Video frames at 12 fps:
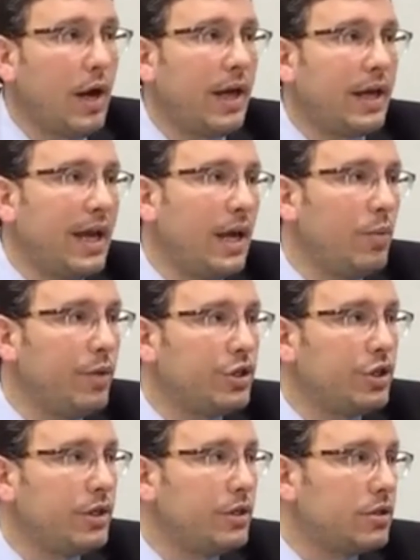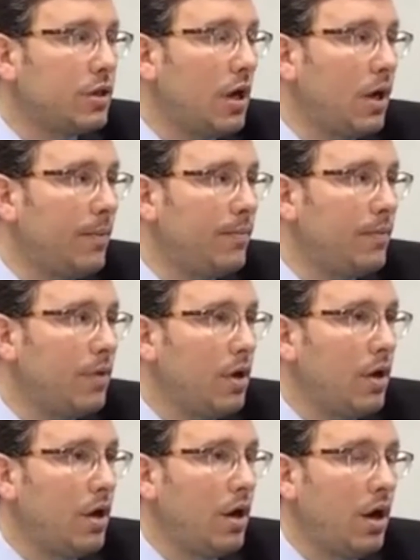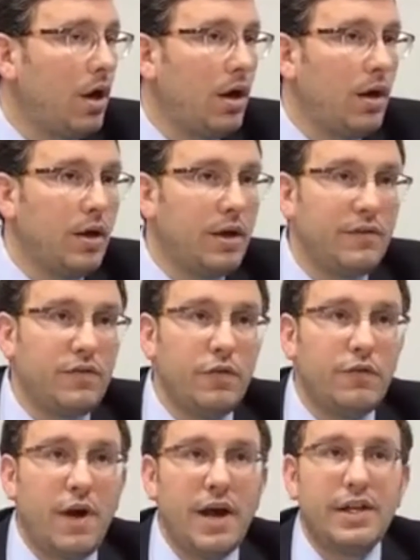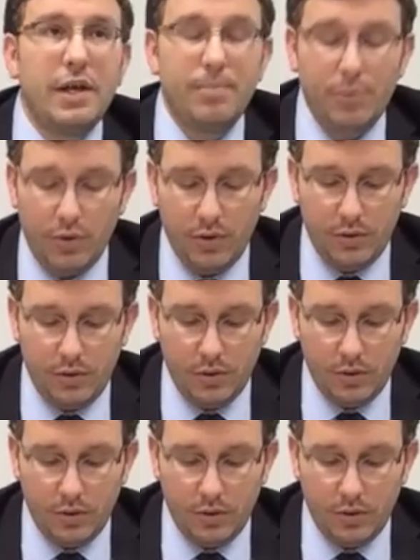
HaKen, which is if you find a bird